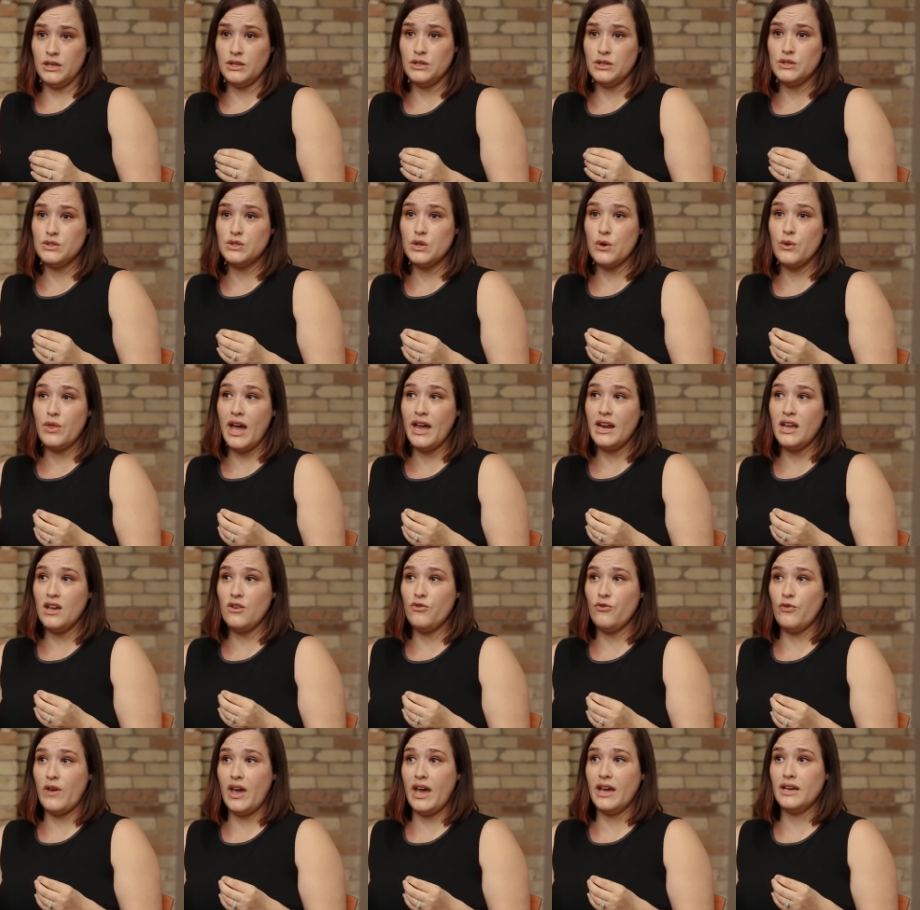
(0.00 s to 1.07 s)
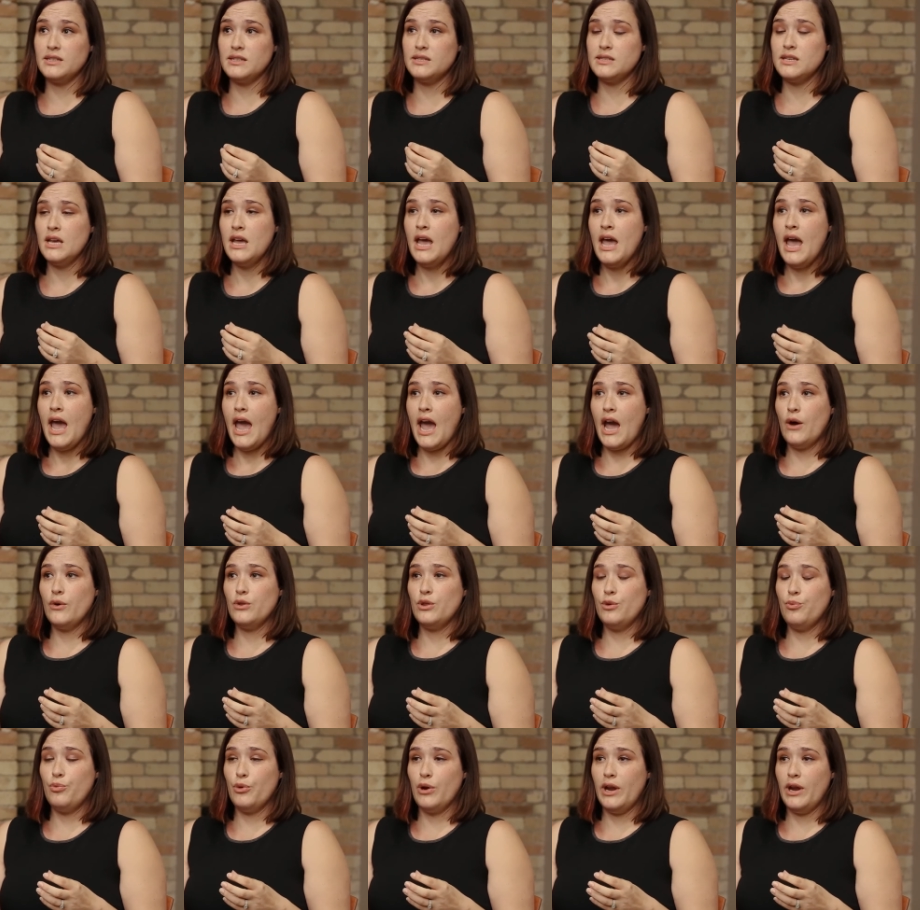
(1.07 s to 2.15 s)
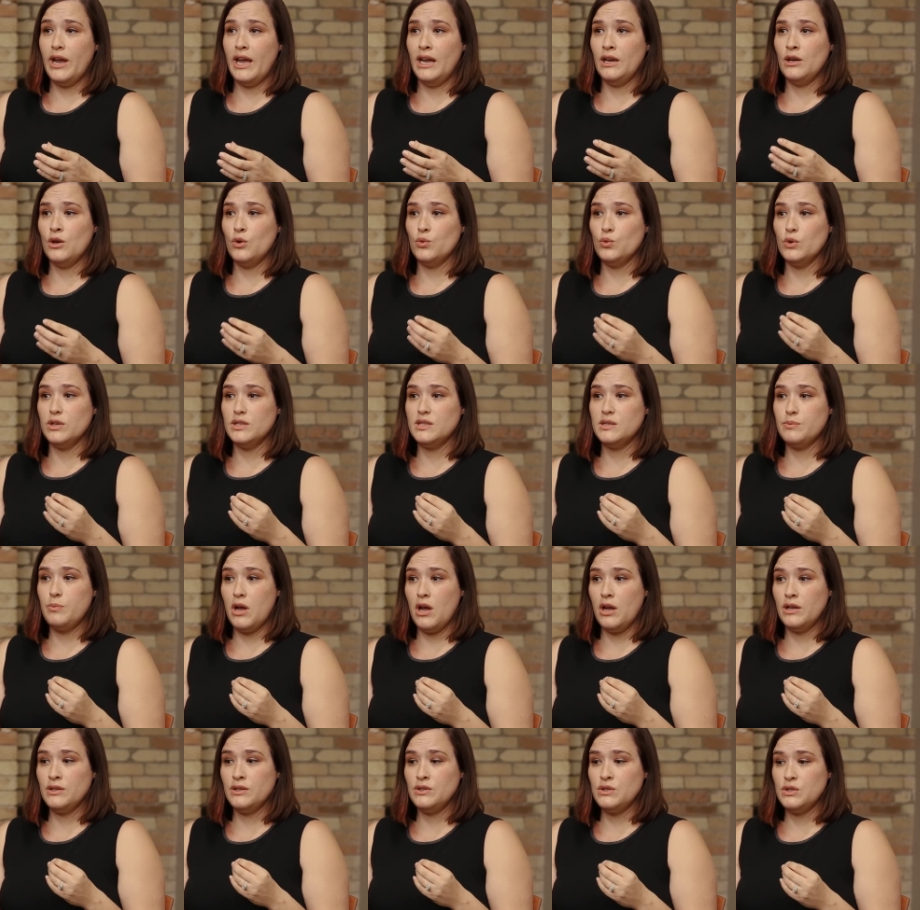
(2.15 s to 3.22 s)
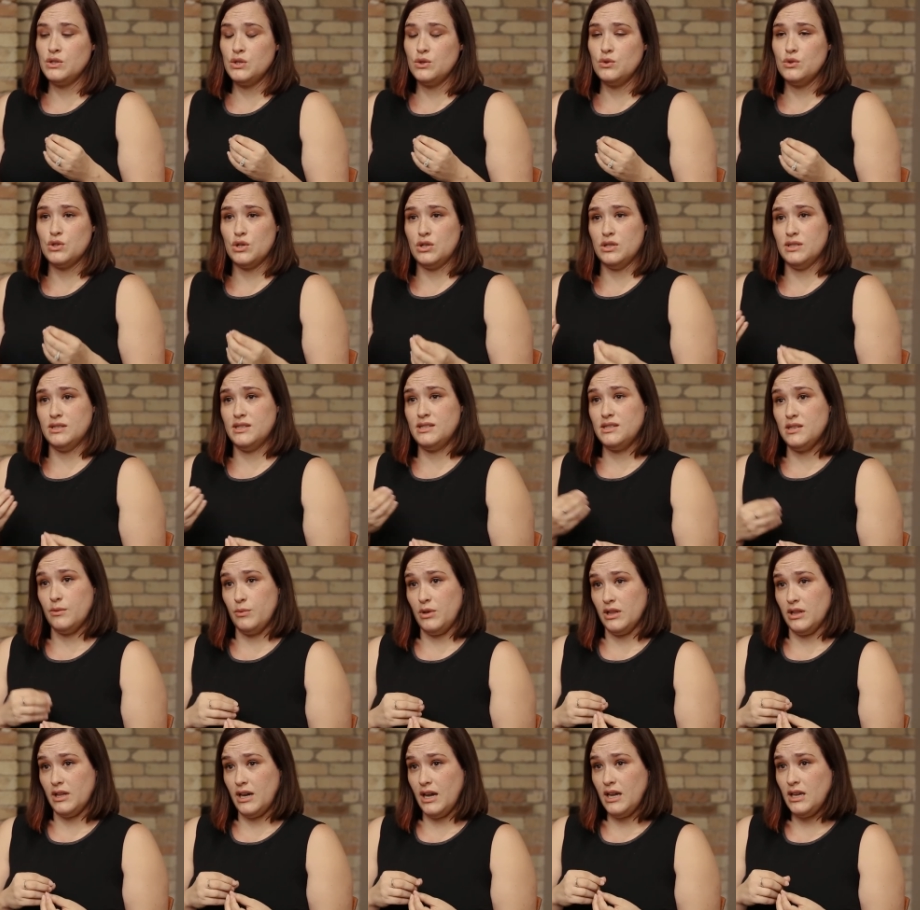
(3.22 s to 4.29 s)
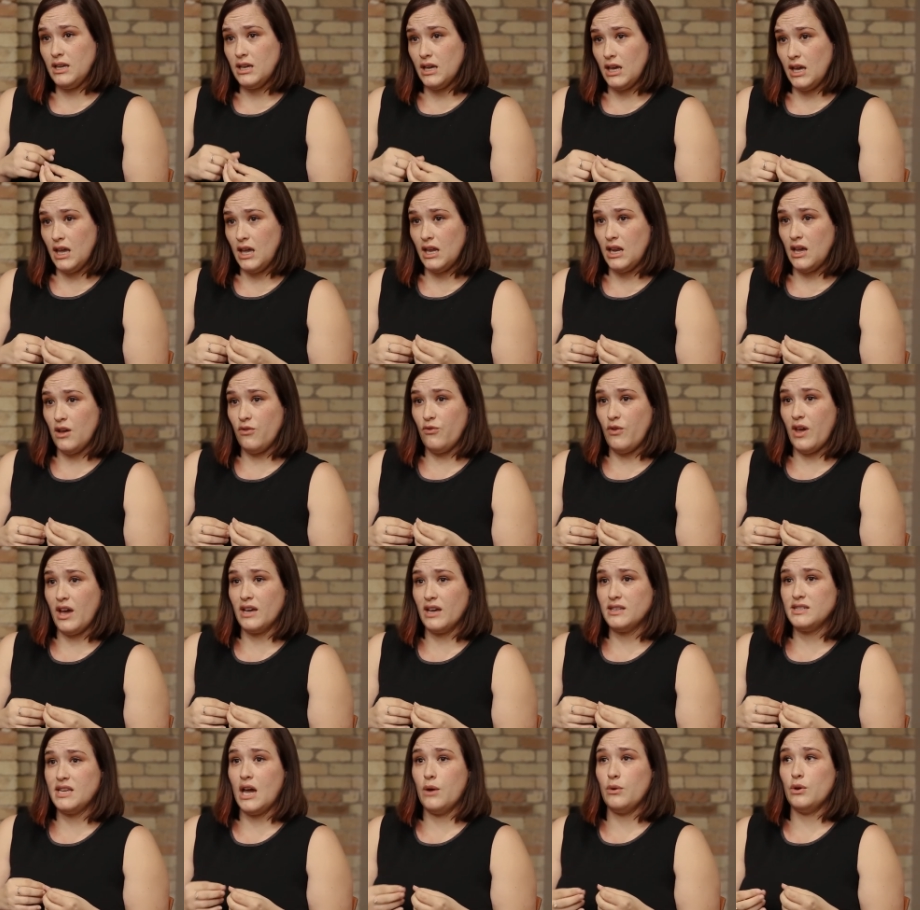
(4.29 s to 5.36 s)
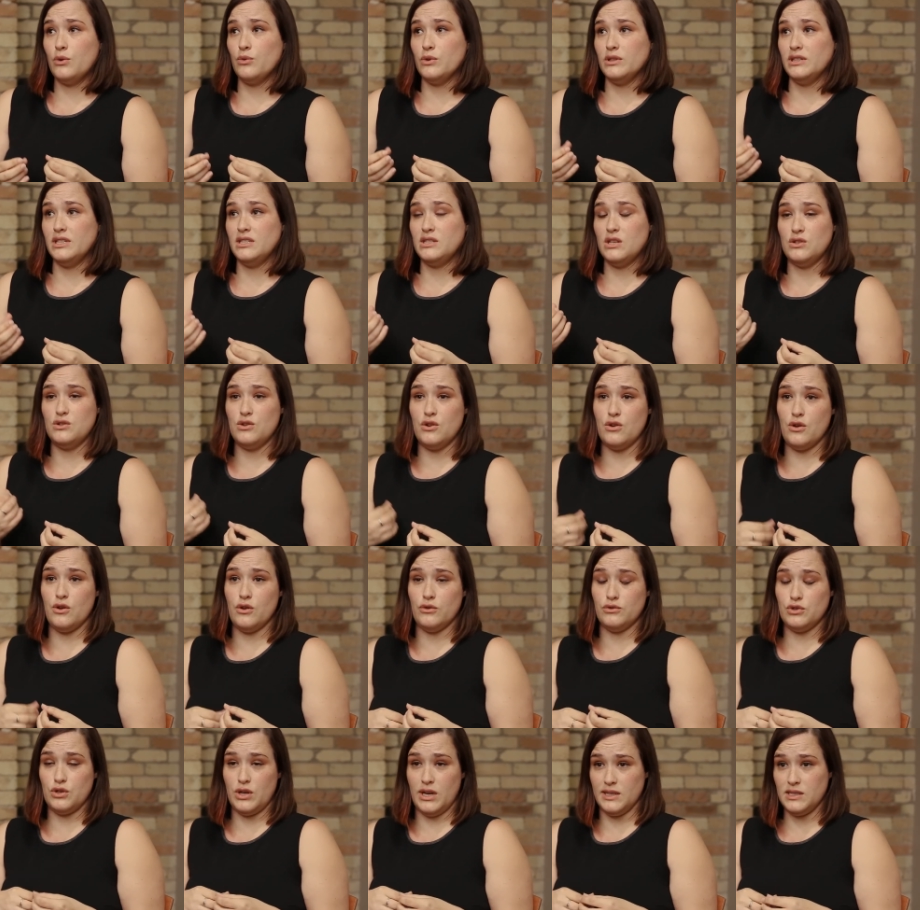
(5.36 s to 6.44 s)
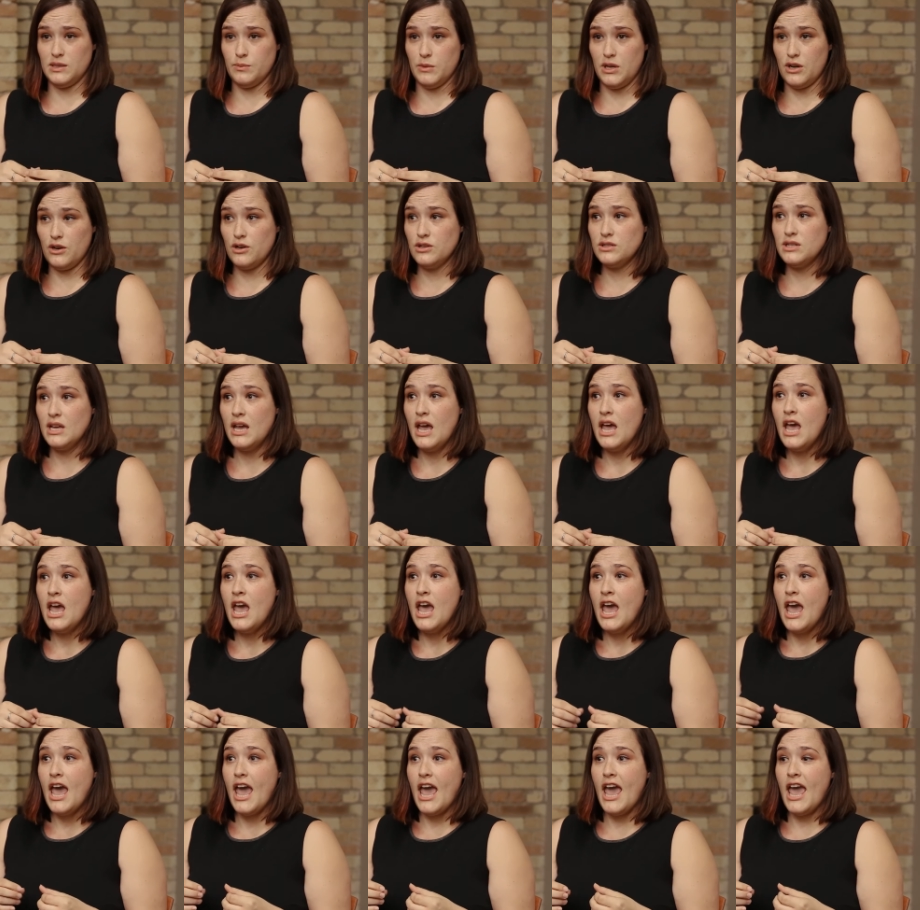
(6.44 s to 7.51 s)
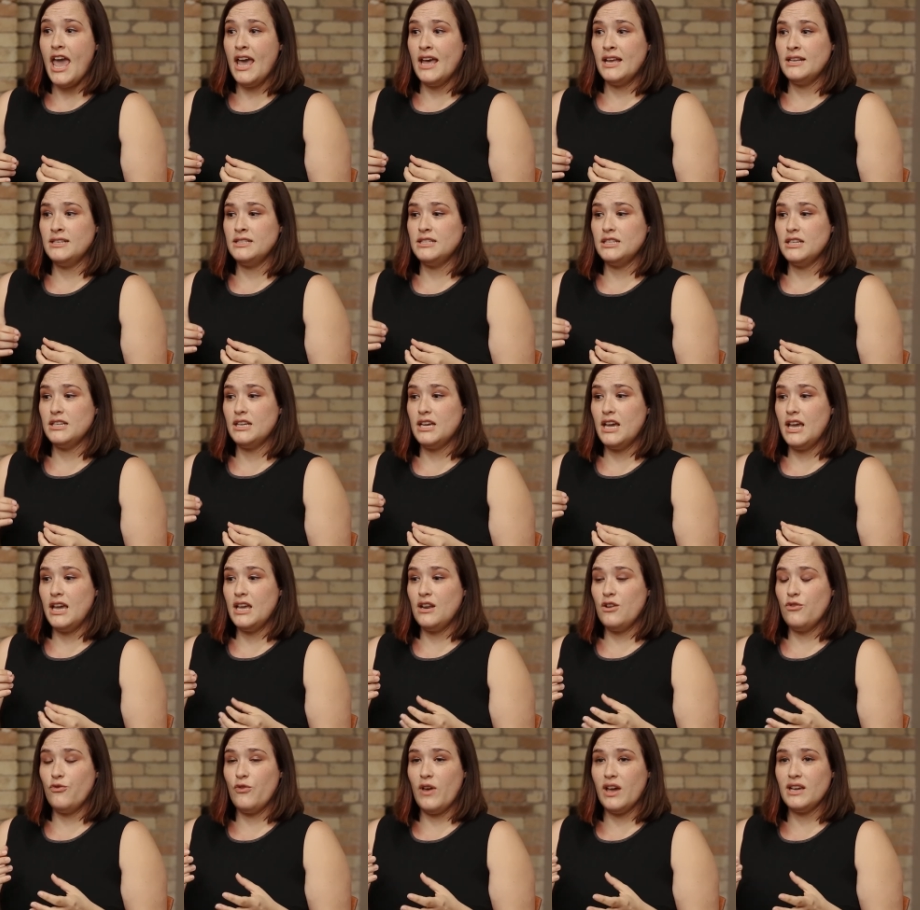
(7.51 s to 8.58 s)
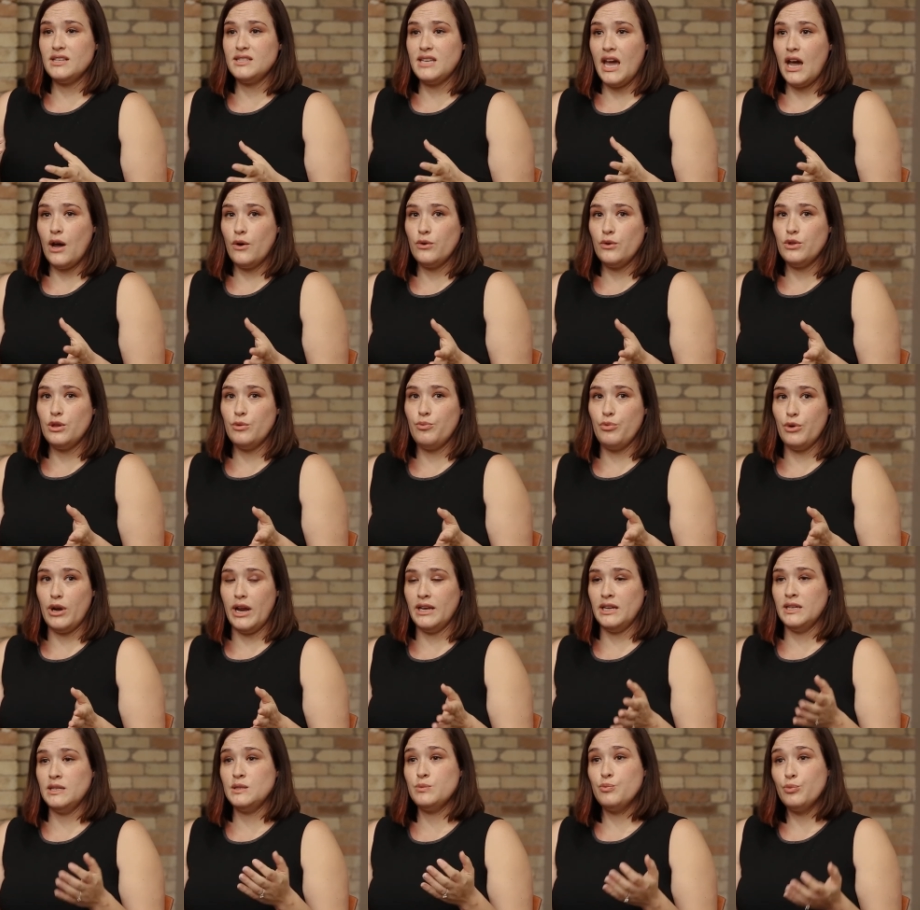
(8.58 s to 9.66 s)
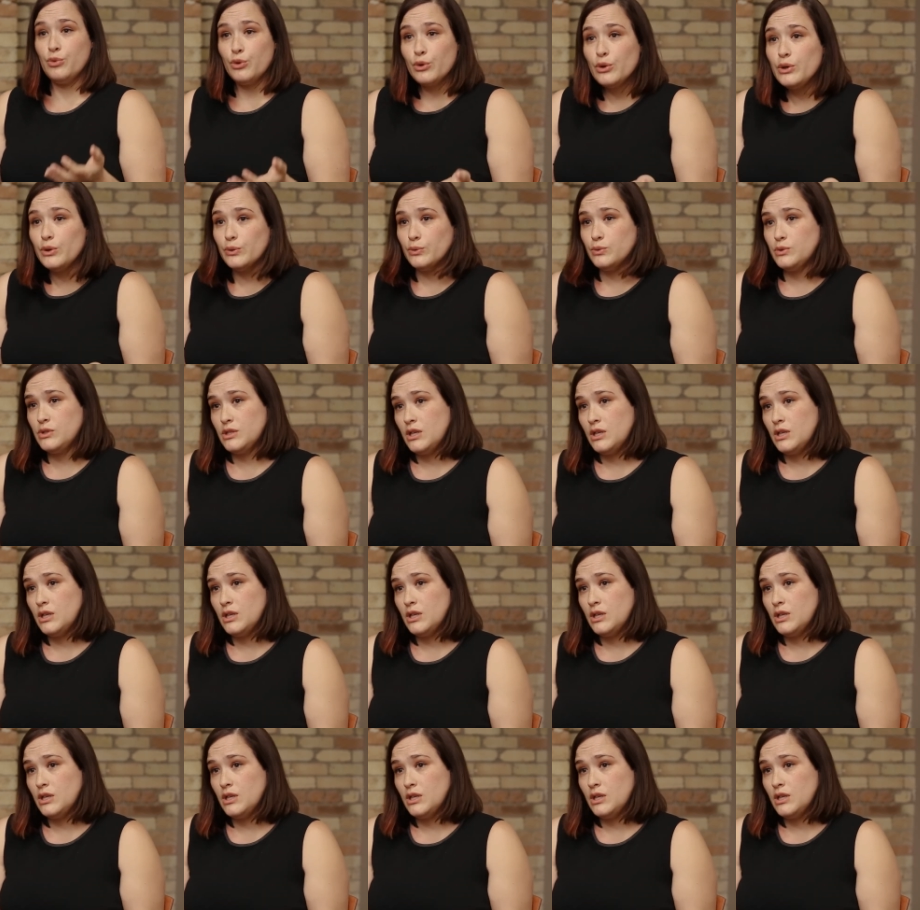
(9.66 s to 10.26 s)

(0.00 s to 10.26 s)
So that affects how the brain responds to certain stimuli. It affects how it releases neurotransmitters, and it affects how the brain is pruned.